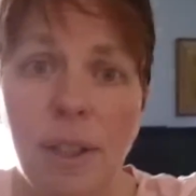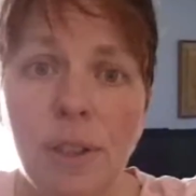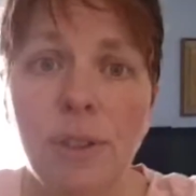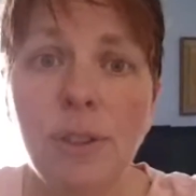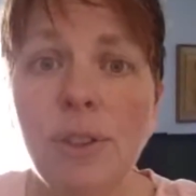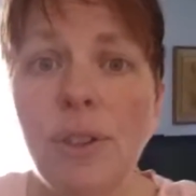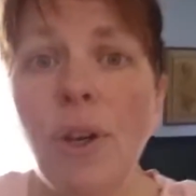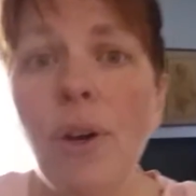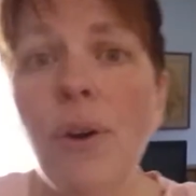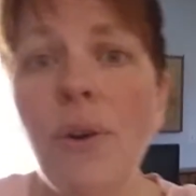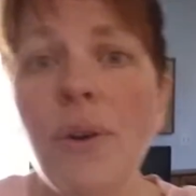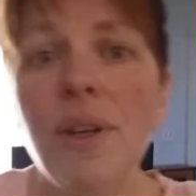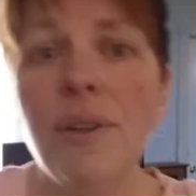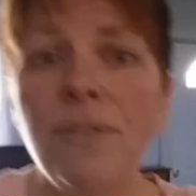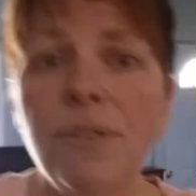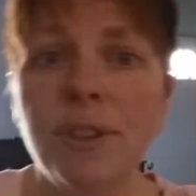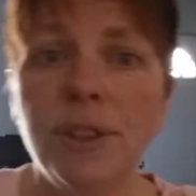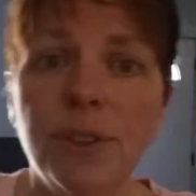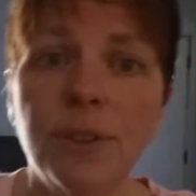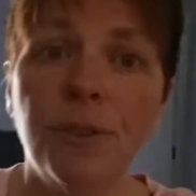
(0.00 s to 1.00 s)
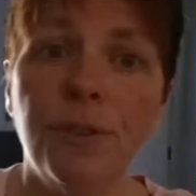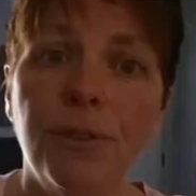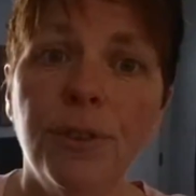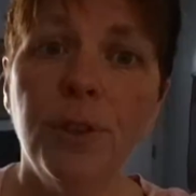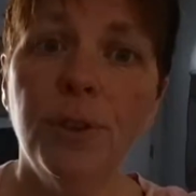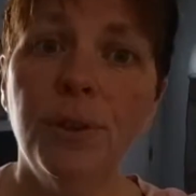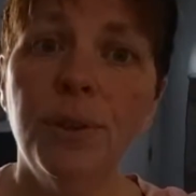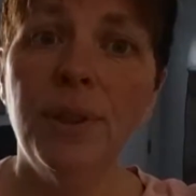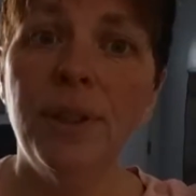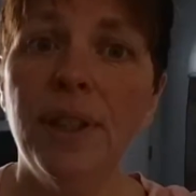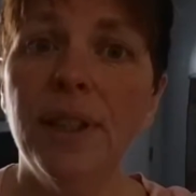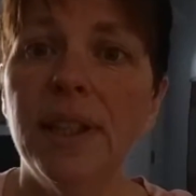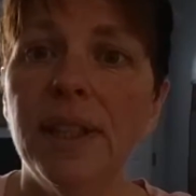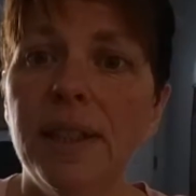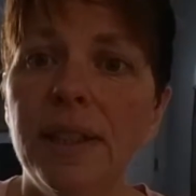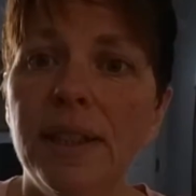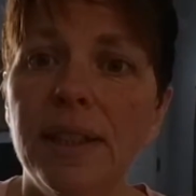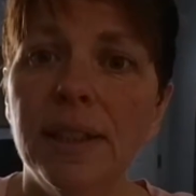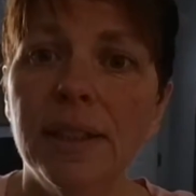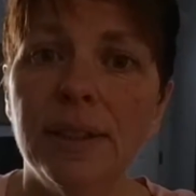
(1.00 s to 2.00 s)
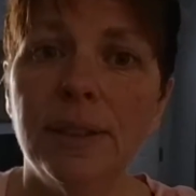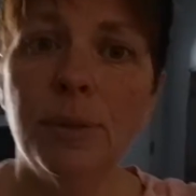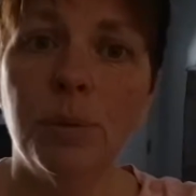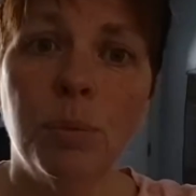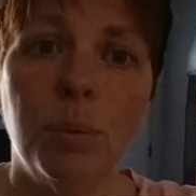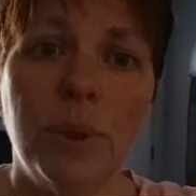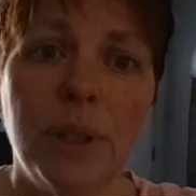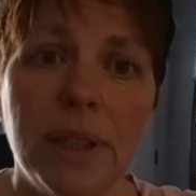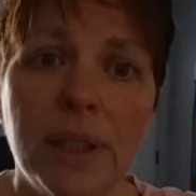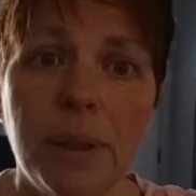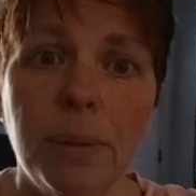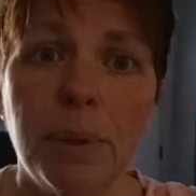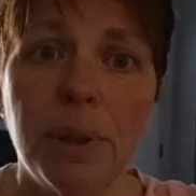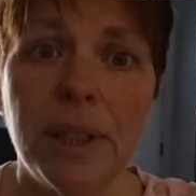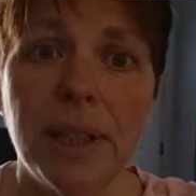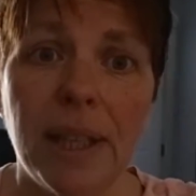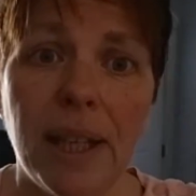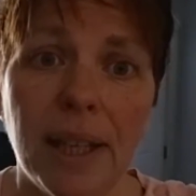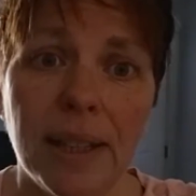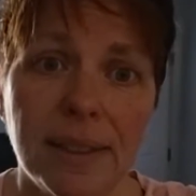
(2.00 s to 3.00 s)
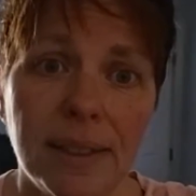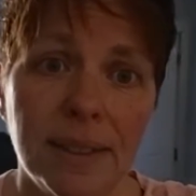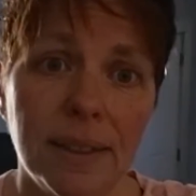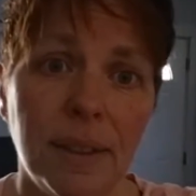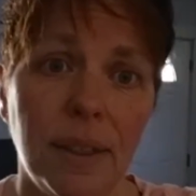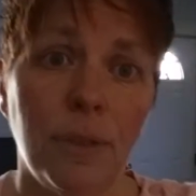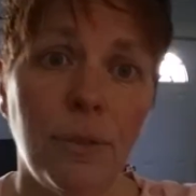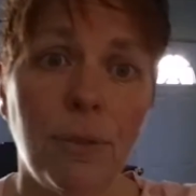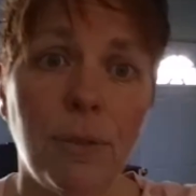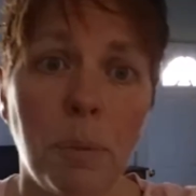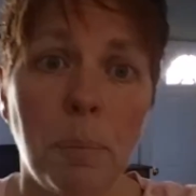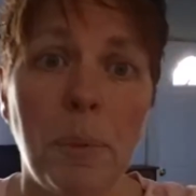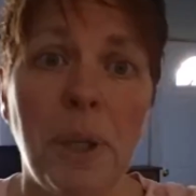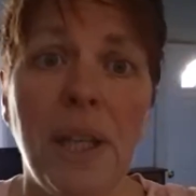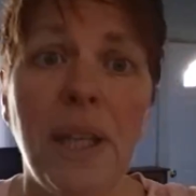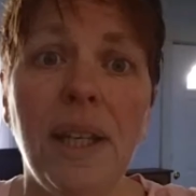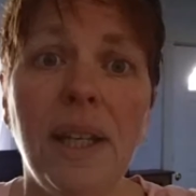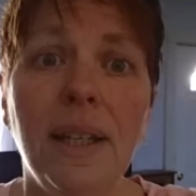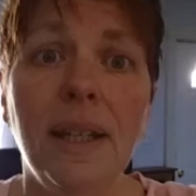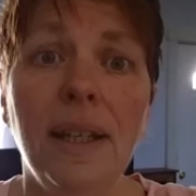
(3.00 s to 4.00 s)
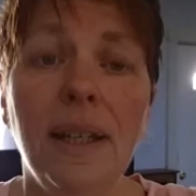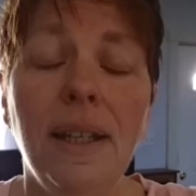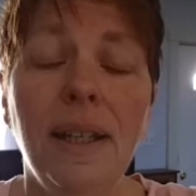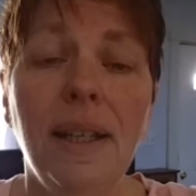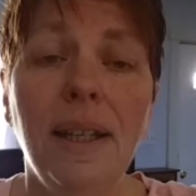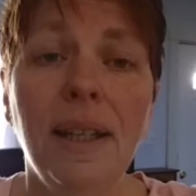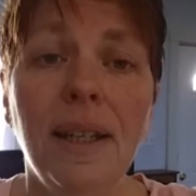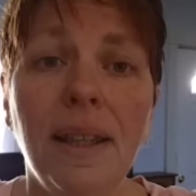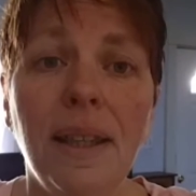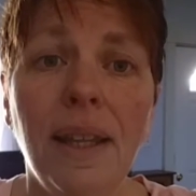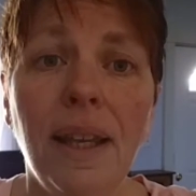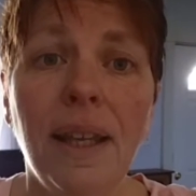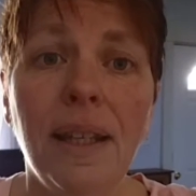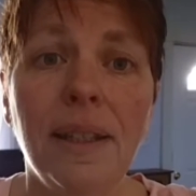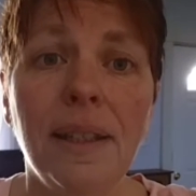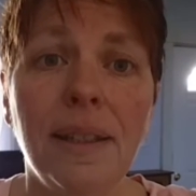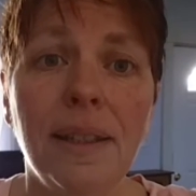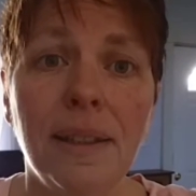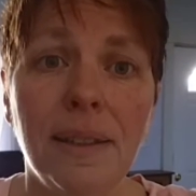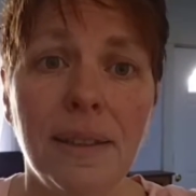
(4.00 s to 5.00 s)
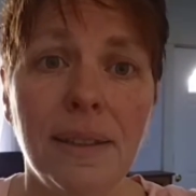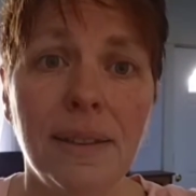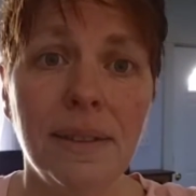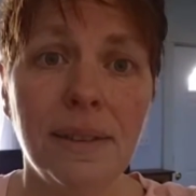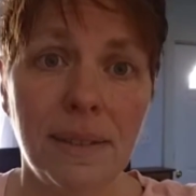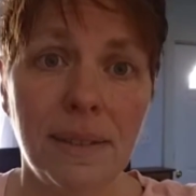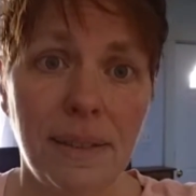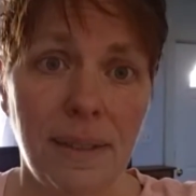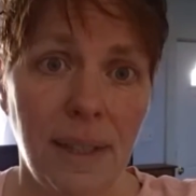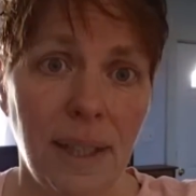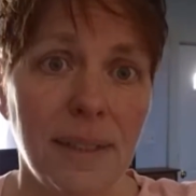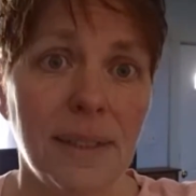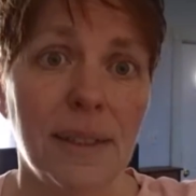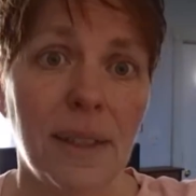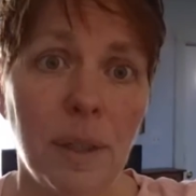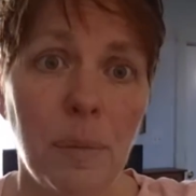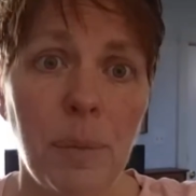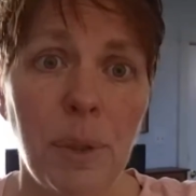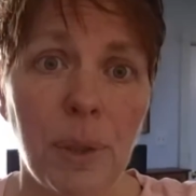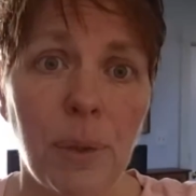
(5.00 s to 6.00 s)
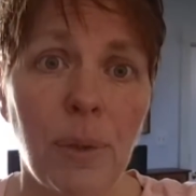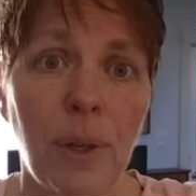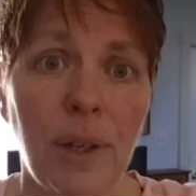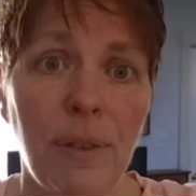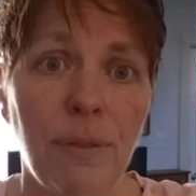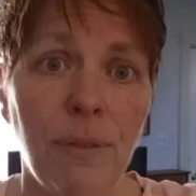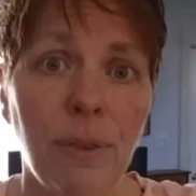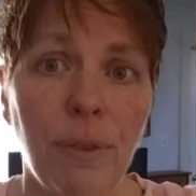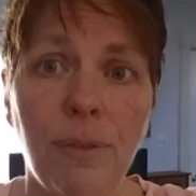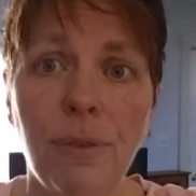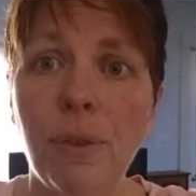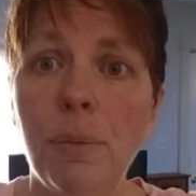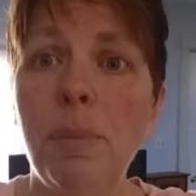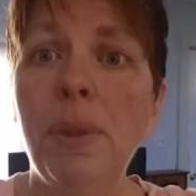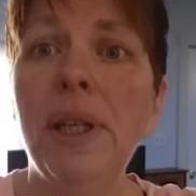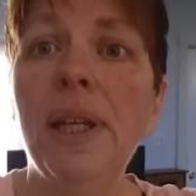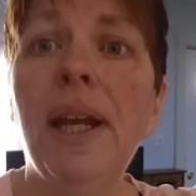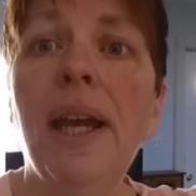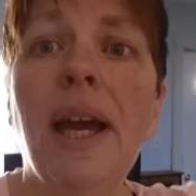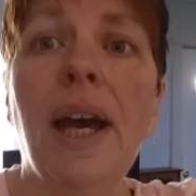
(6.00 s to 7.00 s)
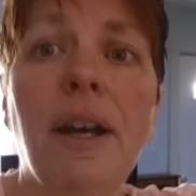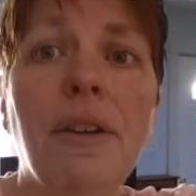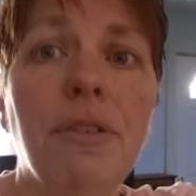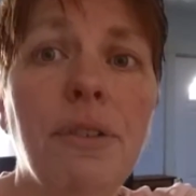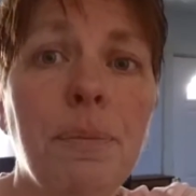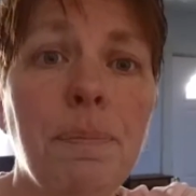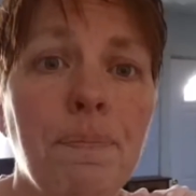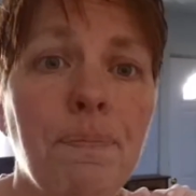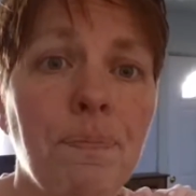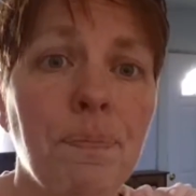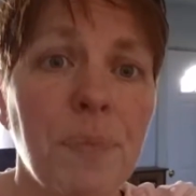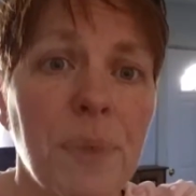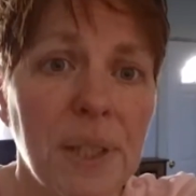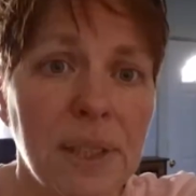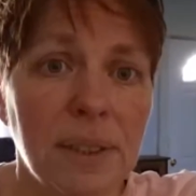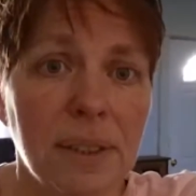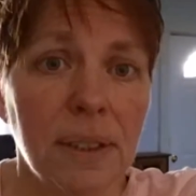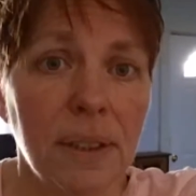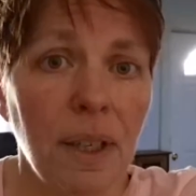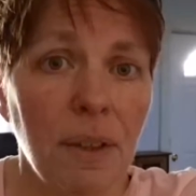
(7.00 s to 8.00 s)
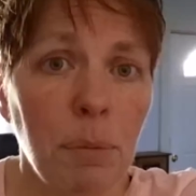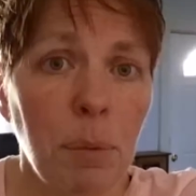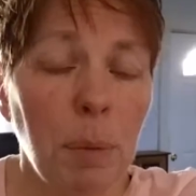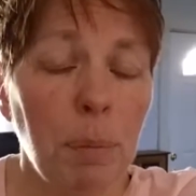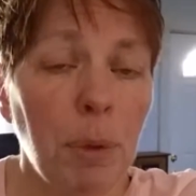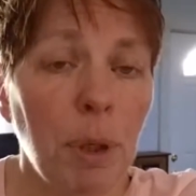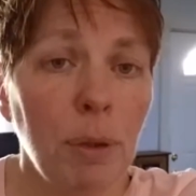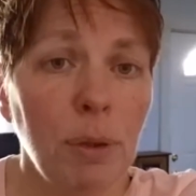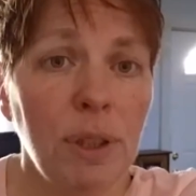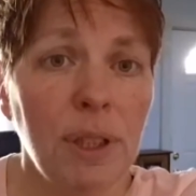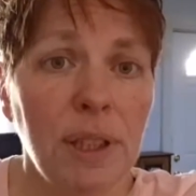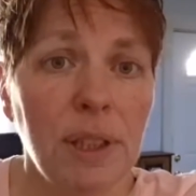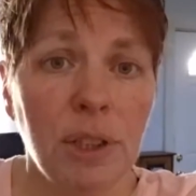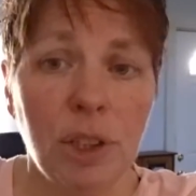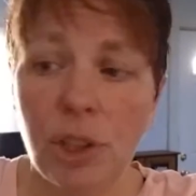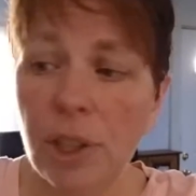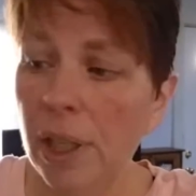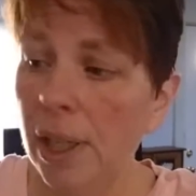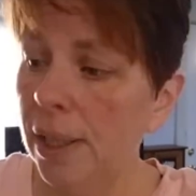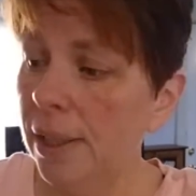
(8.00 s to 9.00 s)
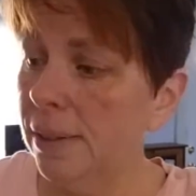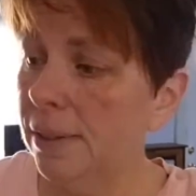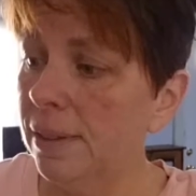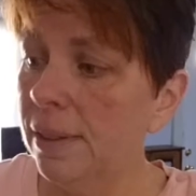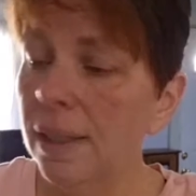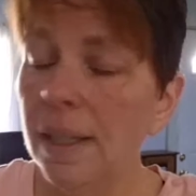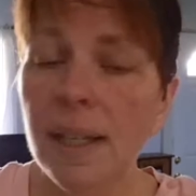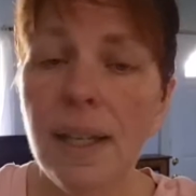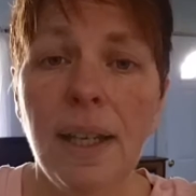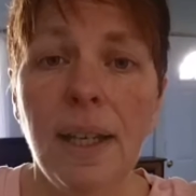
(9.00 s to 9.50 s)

So if it's a food that is really, really excellent for me, then that's going to be a great food for me to have. I still have my protein shakes.